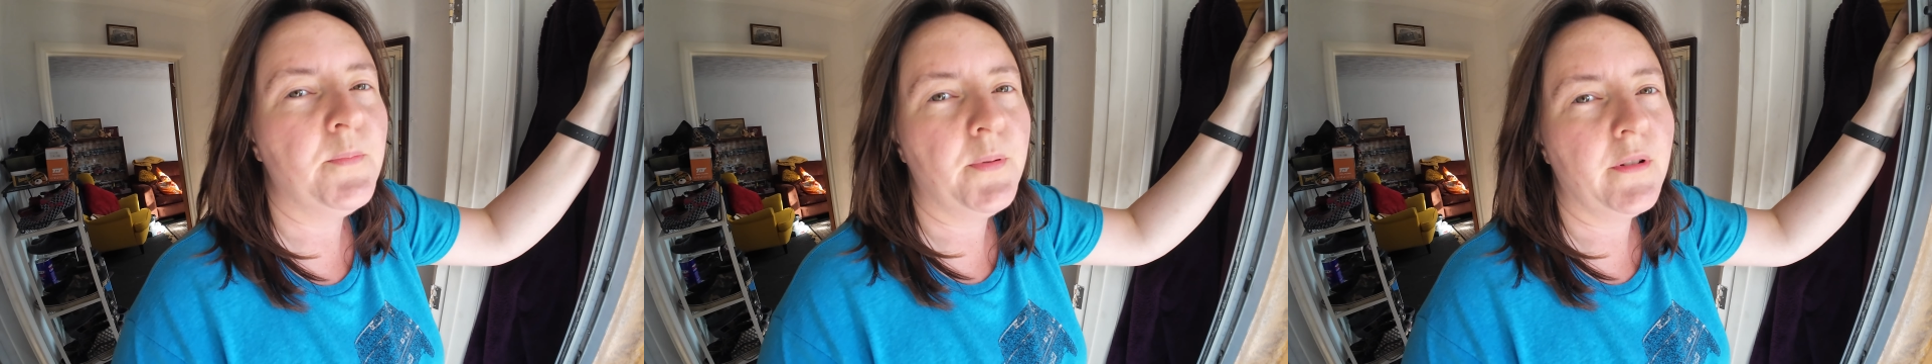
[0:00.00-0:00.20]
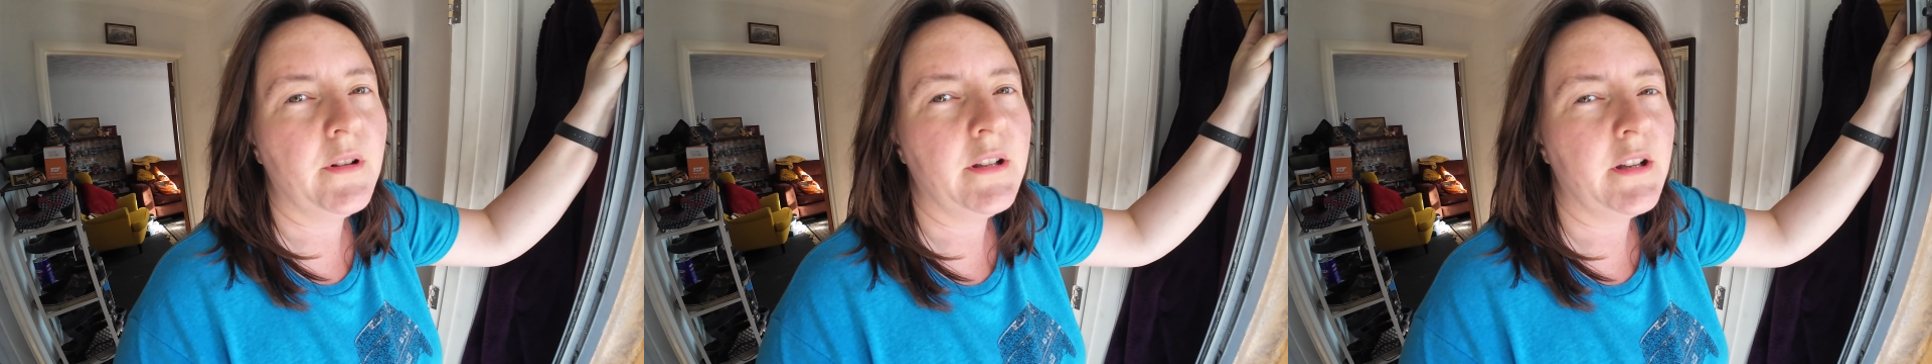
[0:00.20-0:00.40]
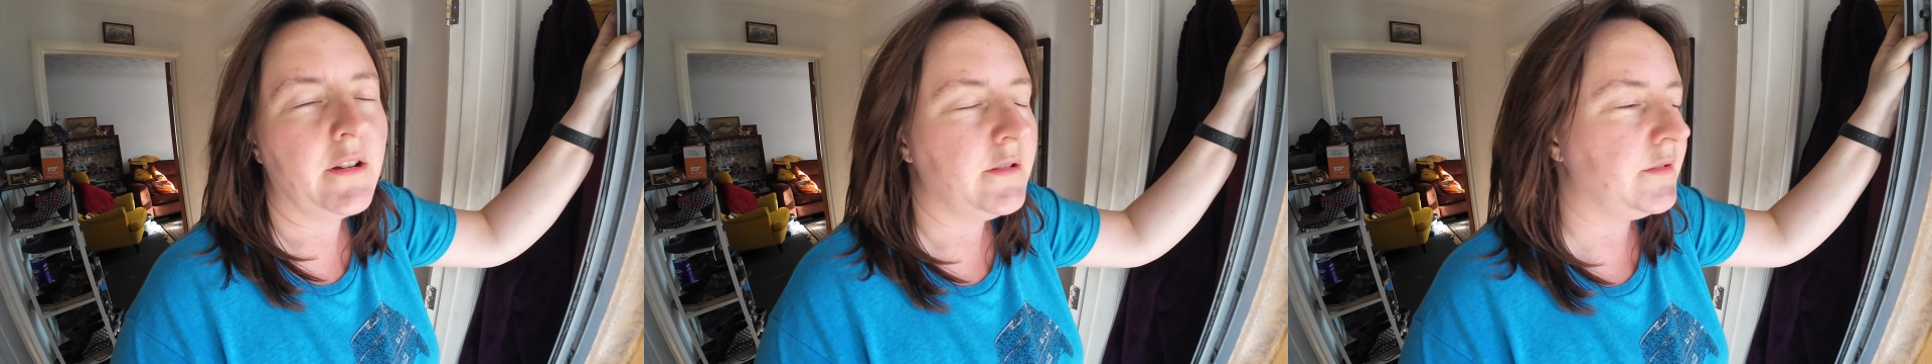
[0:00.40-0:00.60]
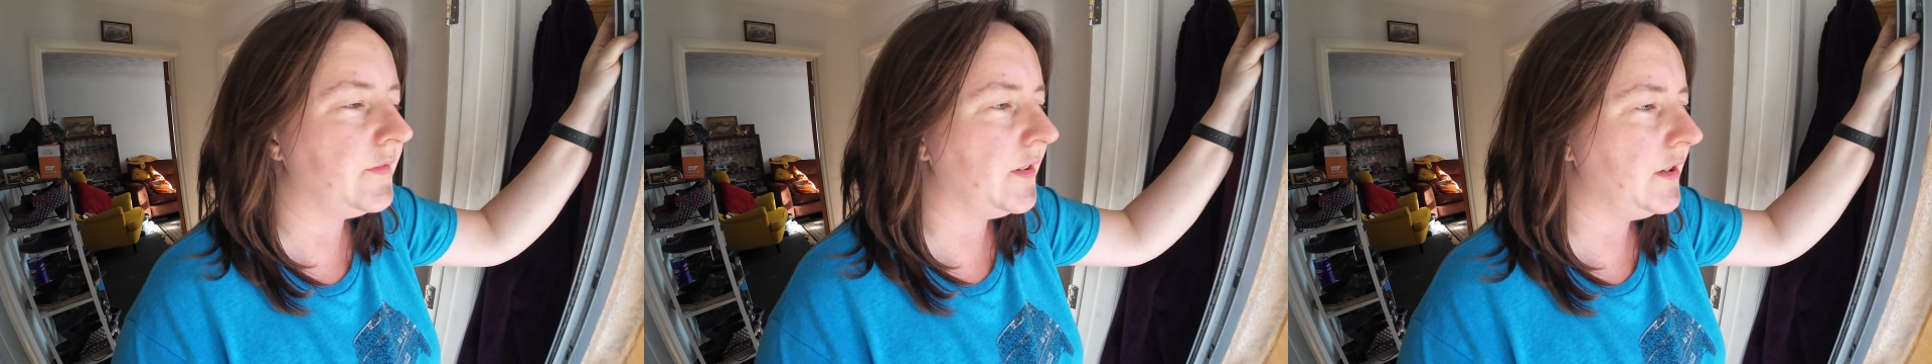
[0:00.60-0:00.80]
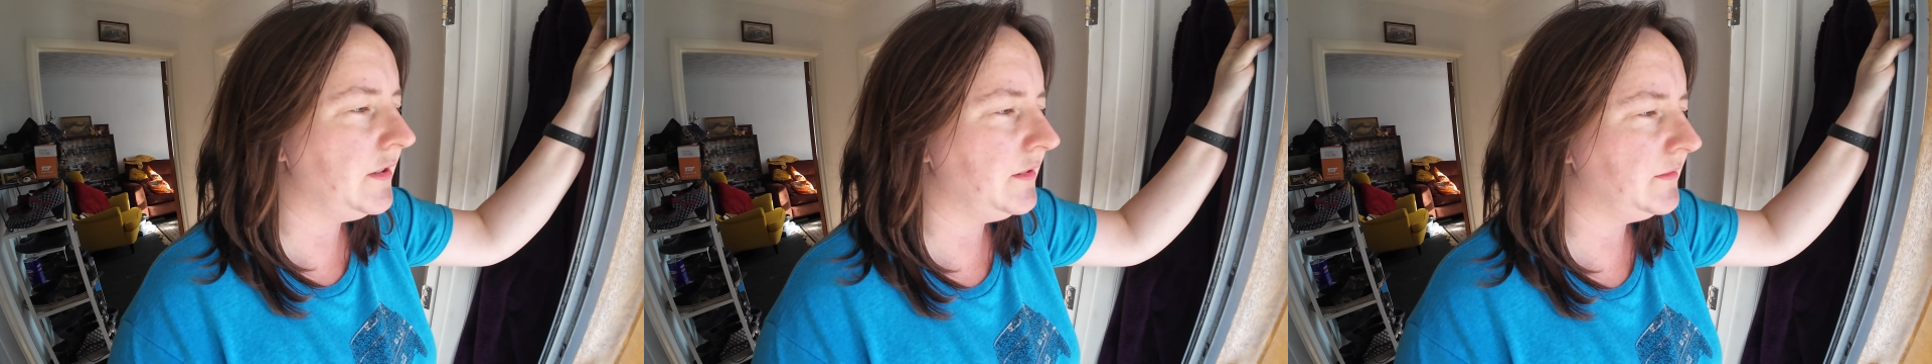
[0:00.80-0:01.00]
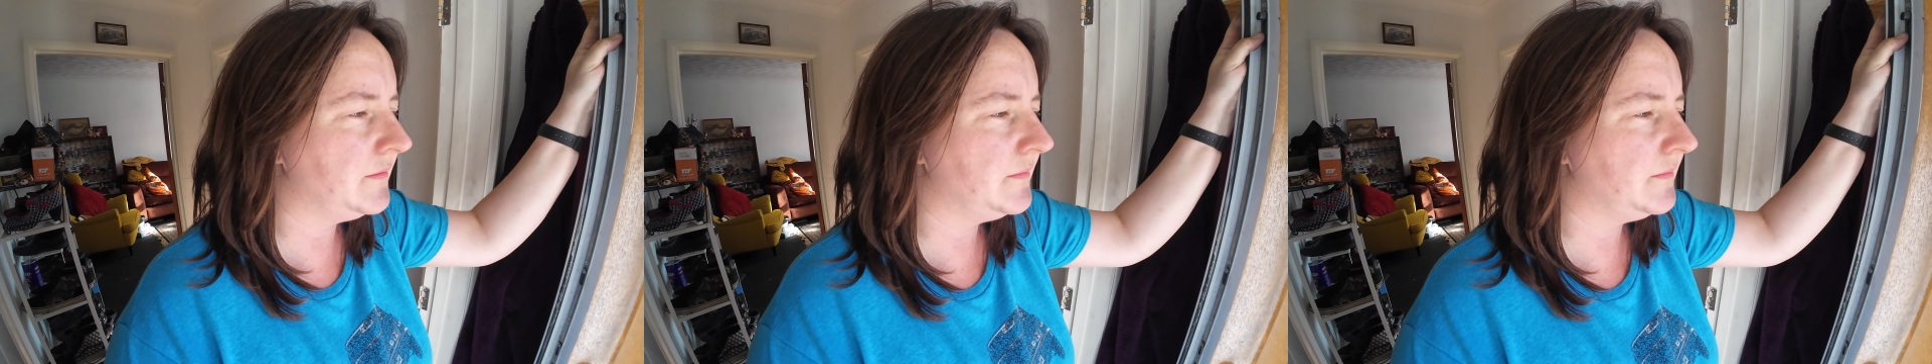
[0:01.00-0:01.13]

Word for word: pulling over,